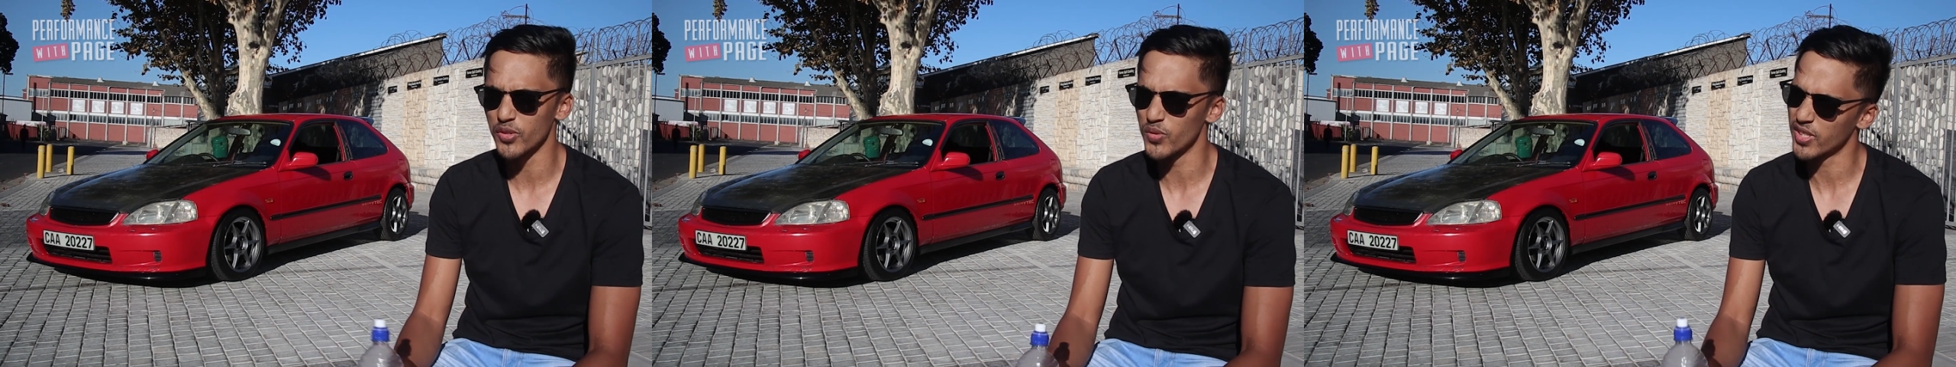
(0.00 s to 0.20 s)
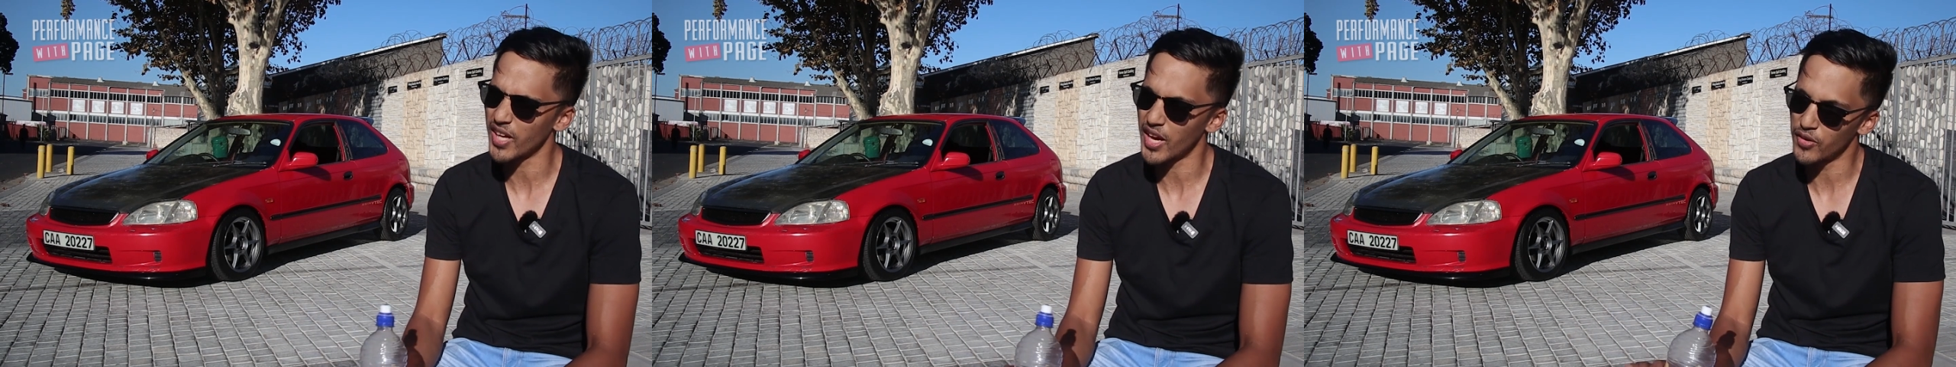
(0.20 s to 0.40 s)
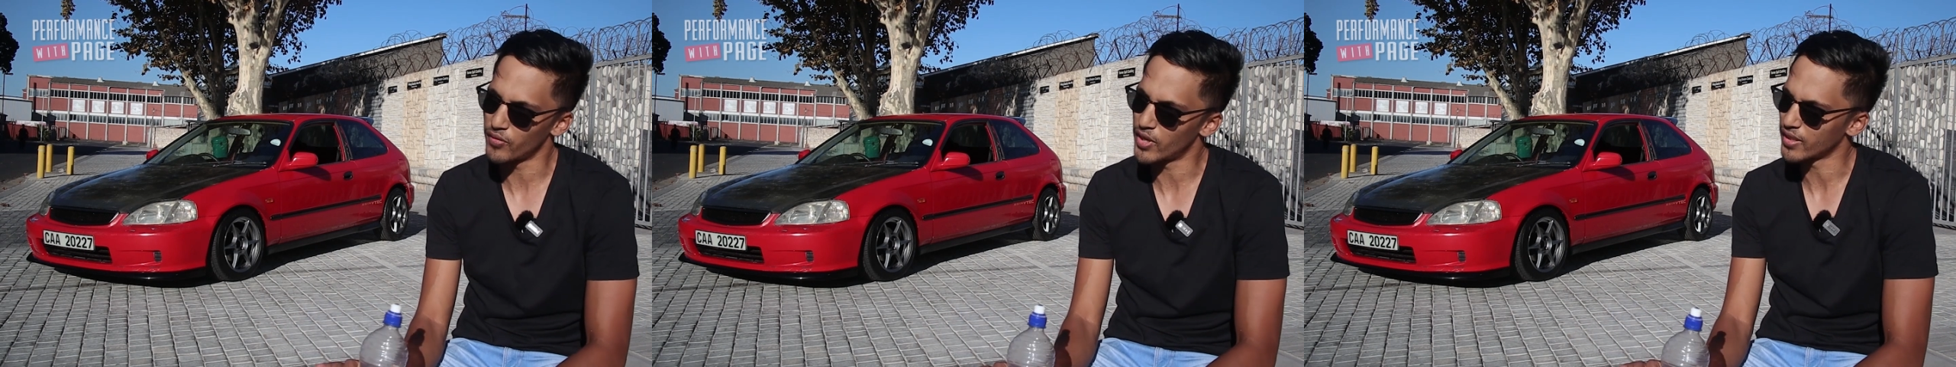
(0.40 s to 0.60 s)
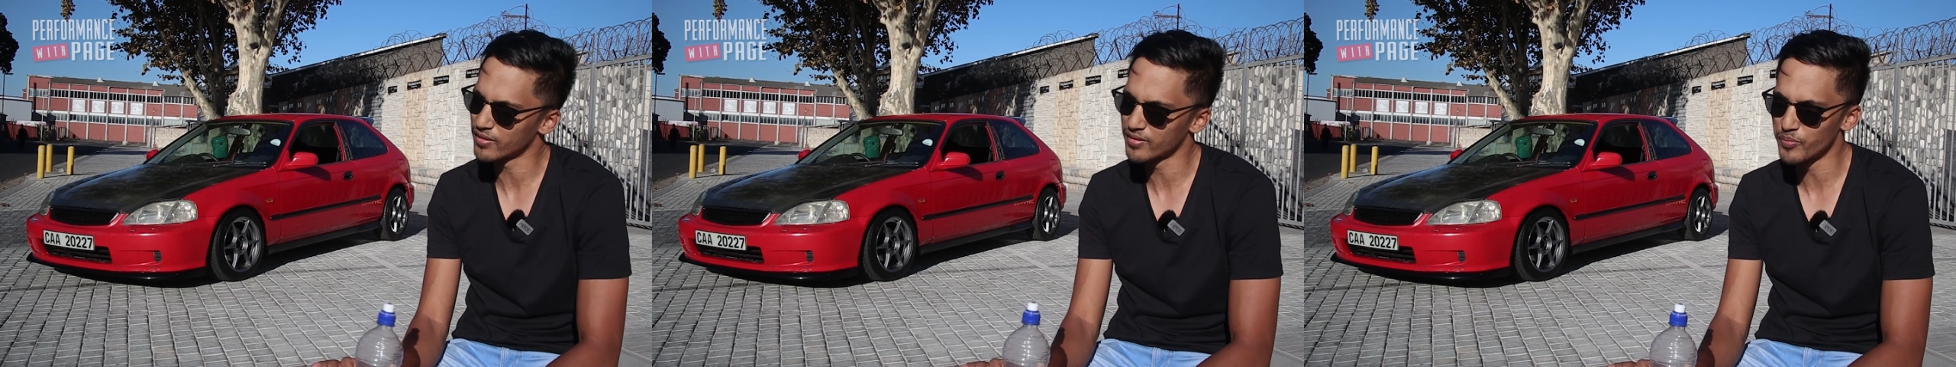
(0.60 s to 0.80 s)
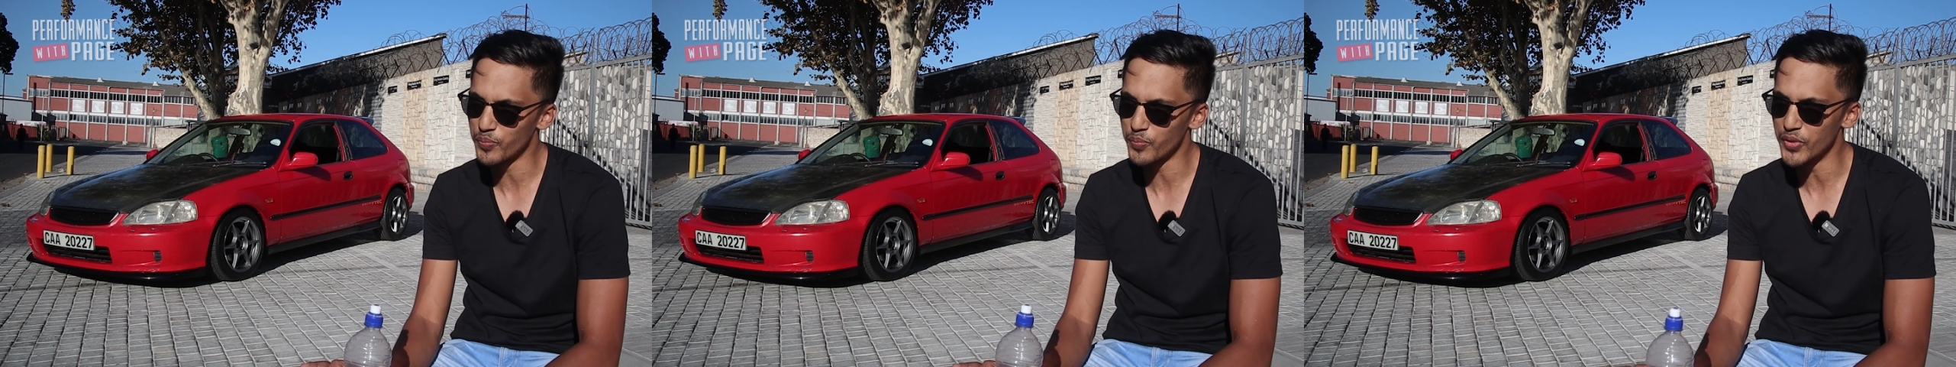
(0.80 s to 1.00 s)
It was kind of like
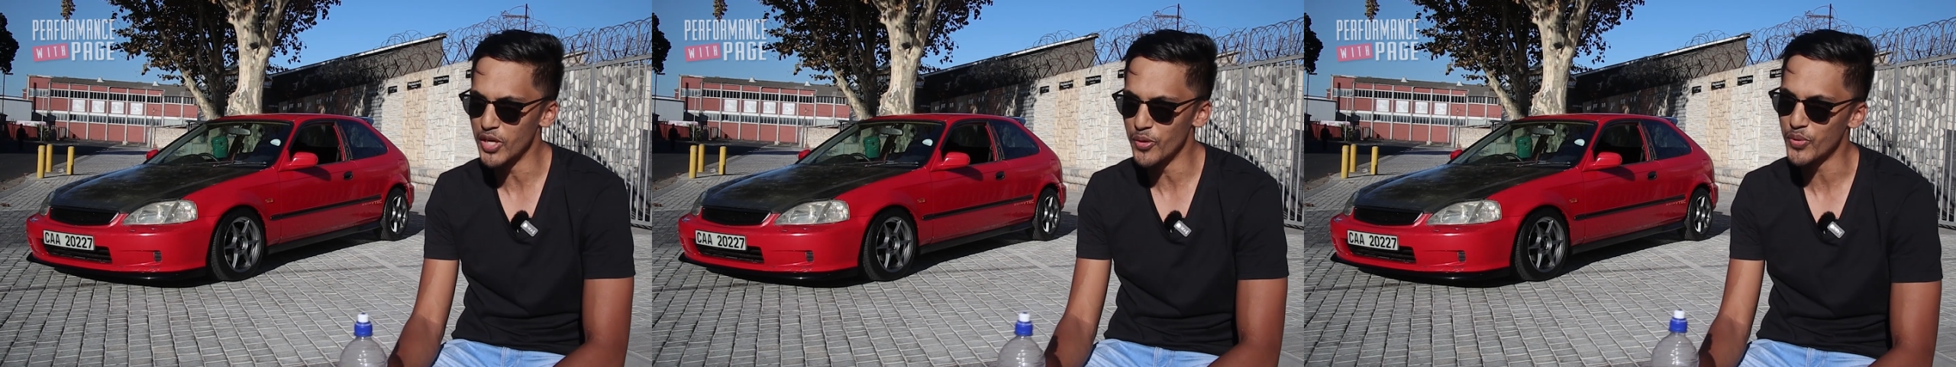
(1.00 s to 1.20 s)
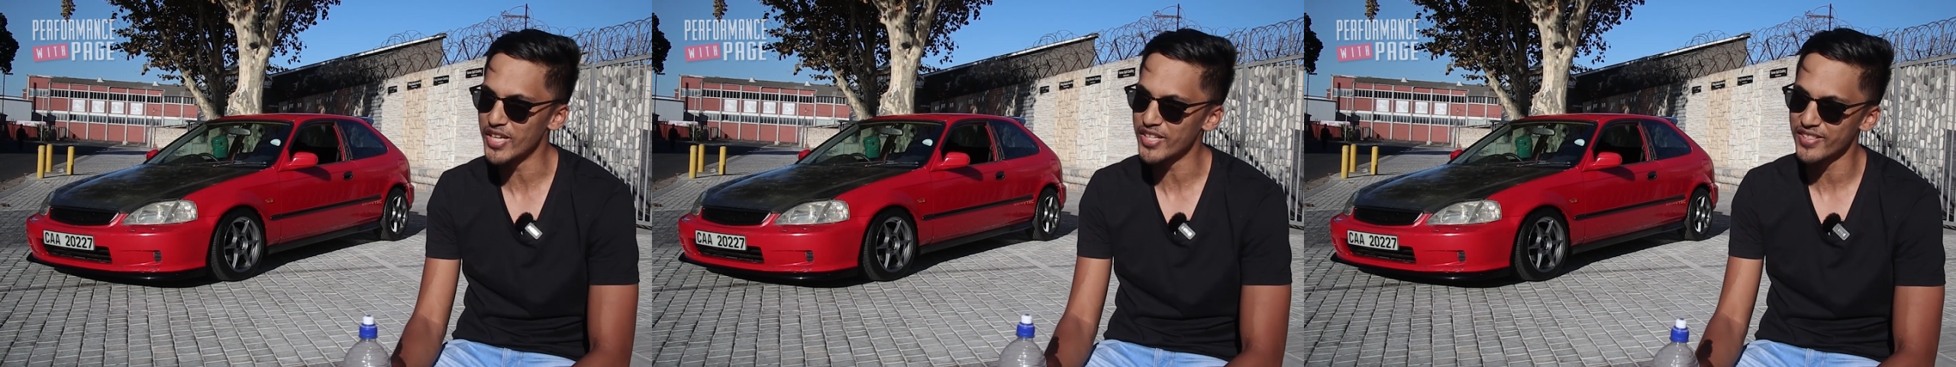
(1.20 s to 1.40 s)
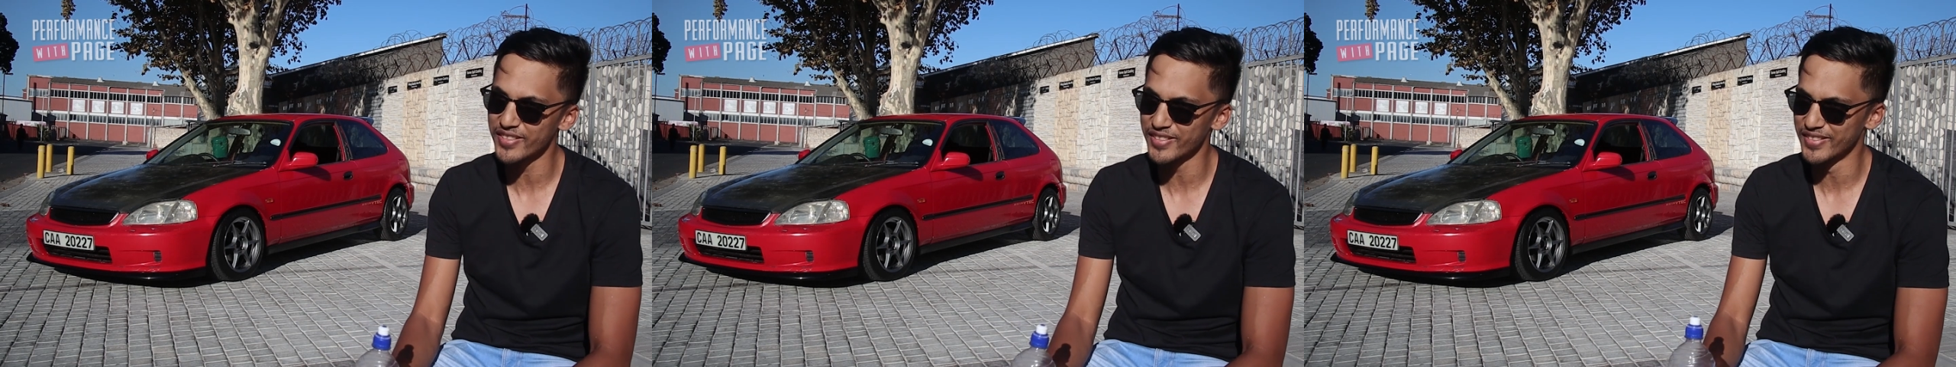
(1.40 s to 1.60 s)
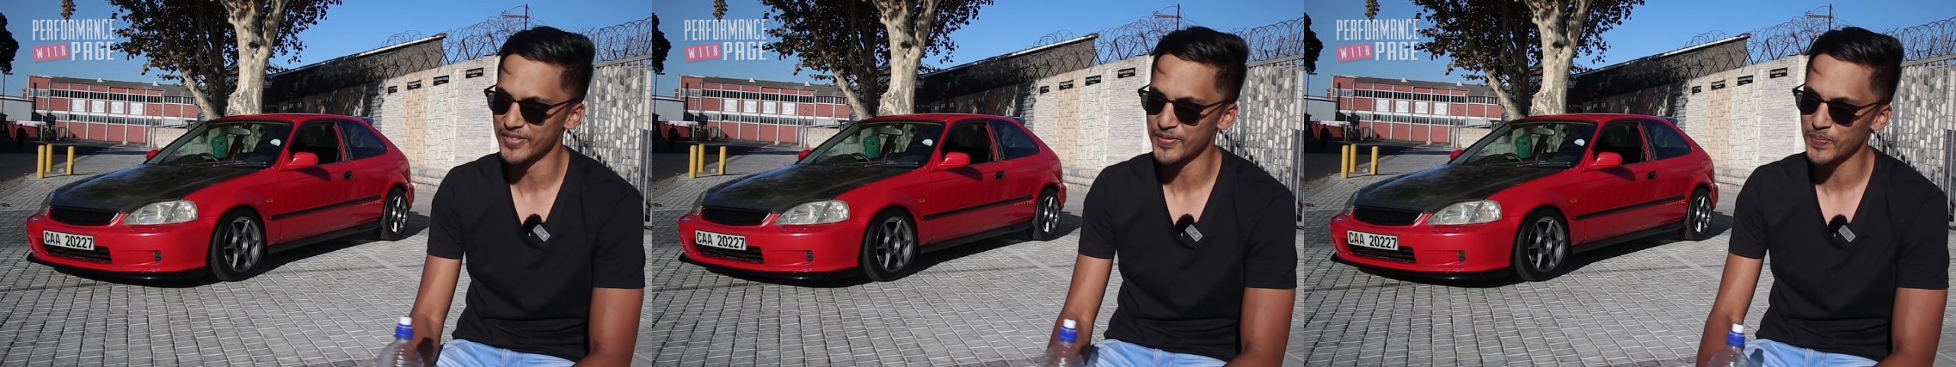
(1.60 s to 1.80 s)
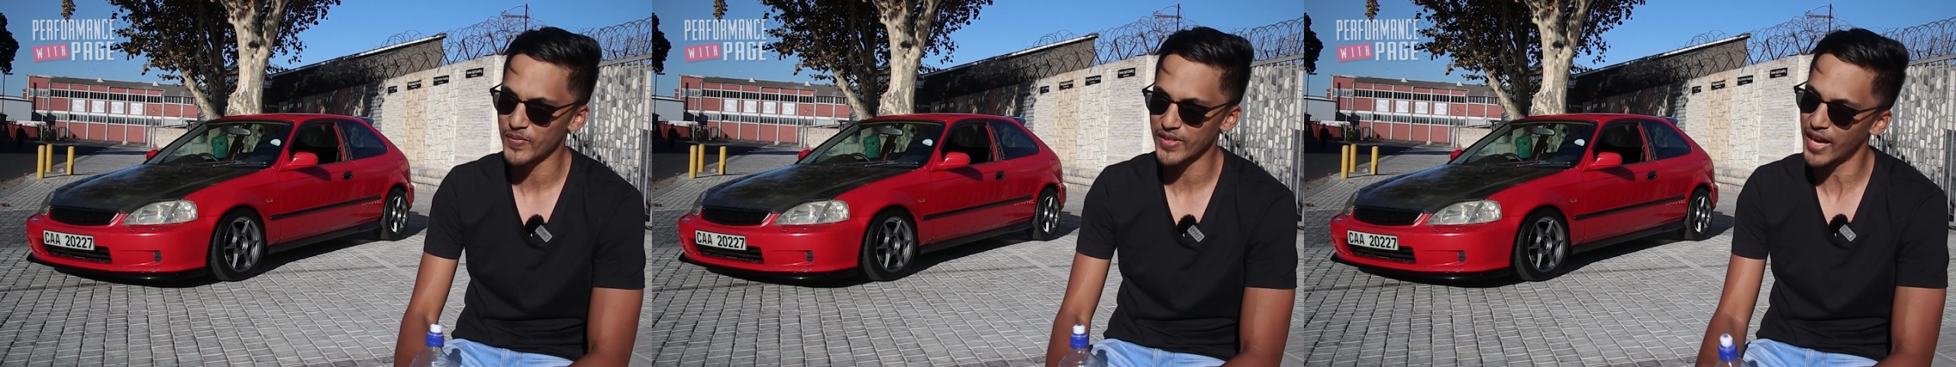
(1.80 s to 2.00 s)
peer pressure
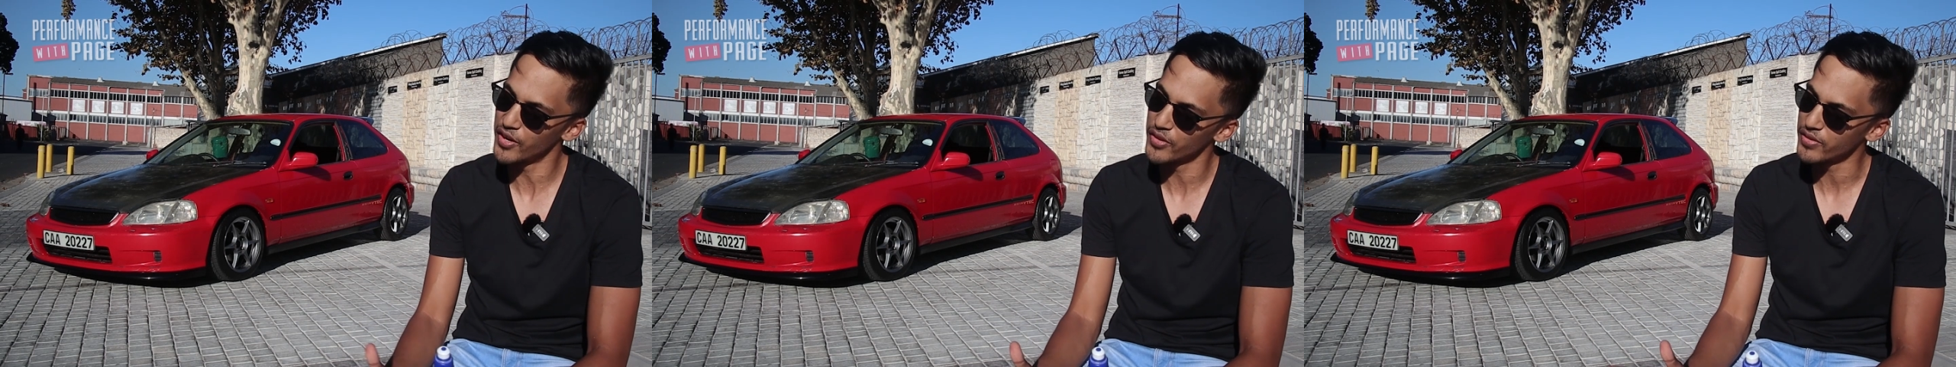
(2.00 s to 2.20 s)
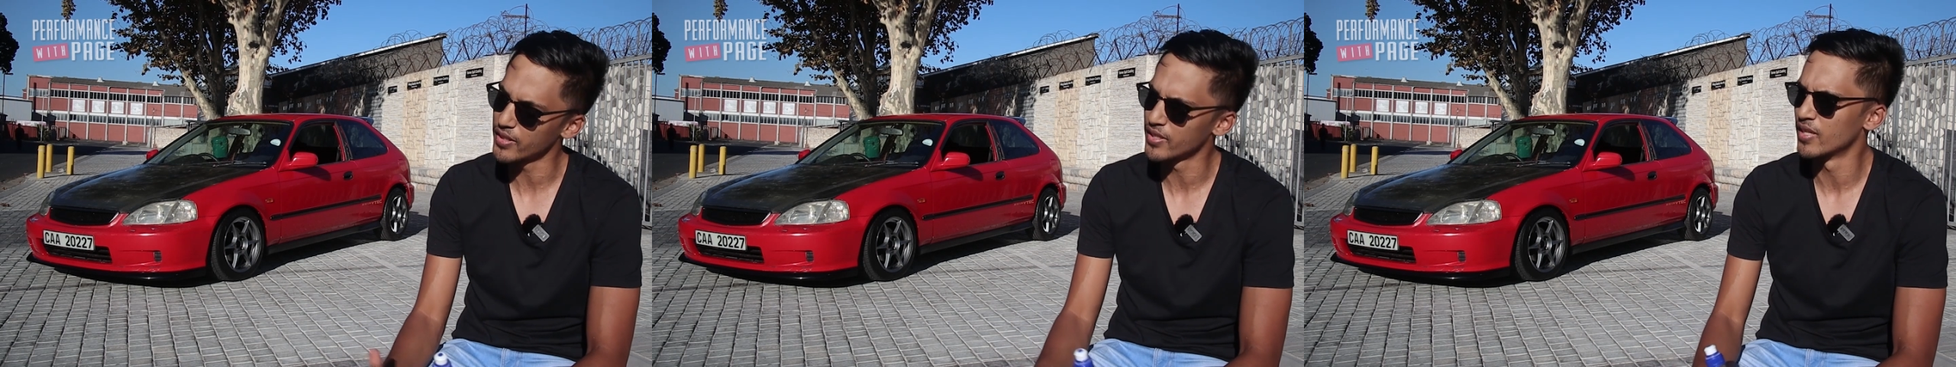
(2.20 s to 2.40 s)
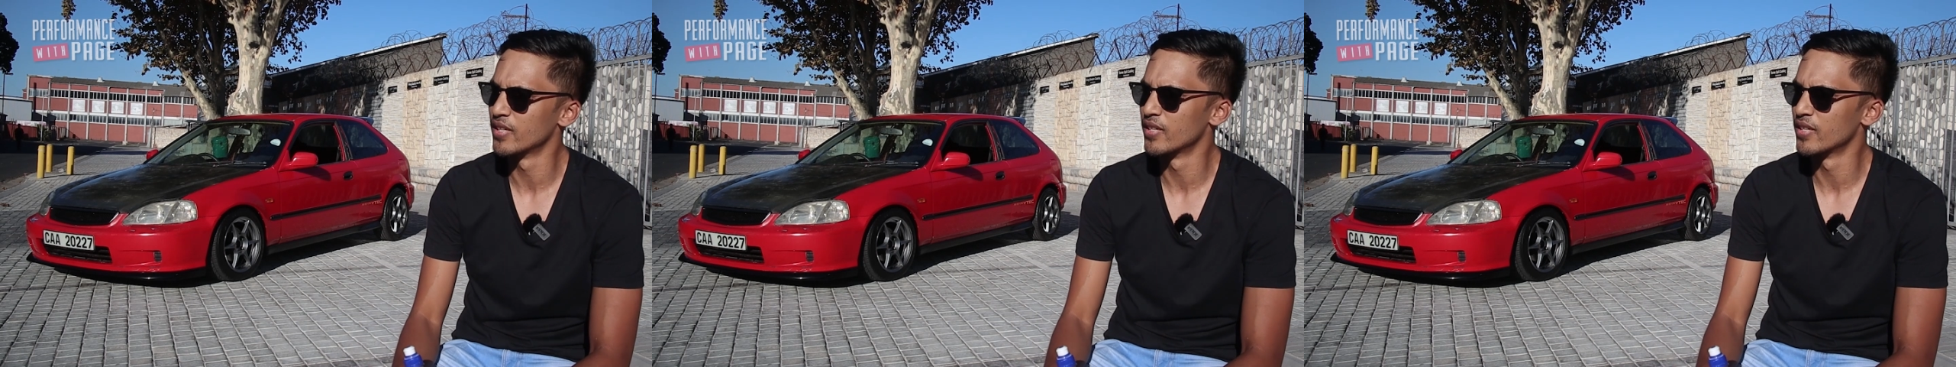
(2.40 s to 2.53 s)
kind of thing.